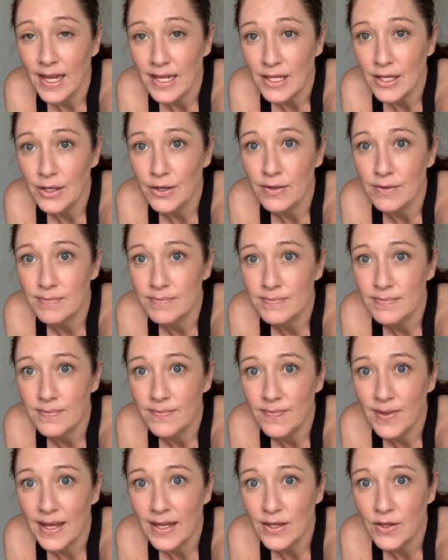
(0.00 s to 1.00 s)
Thank you.
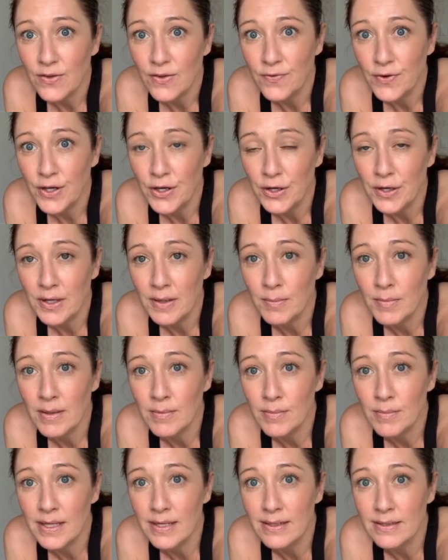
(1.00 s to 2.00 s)
Thank you for your
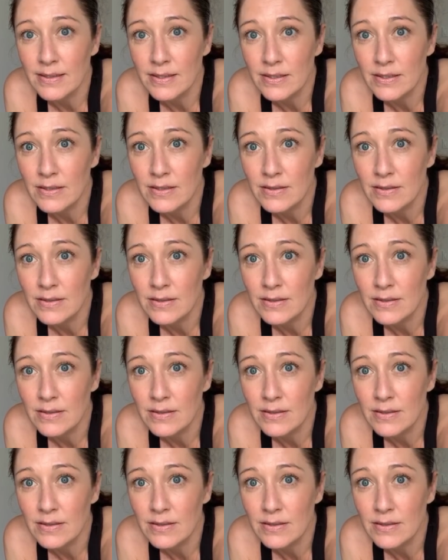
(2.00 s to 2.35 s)
commitment.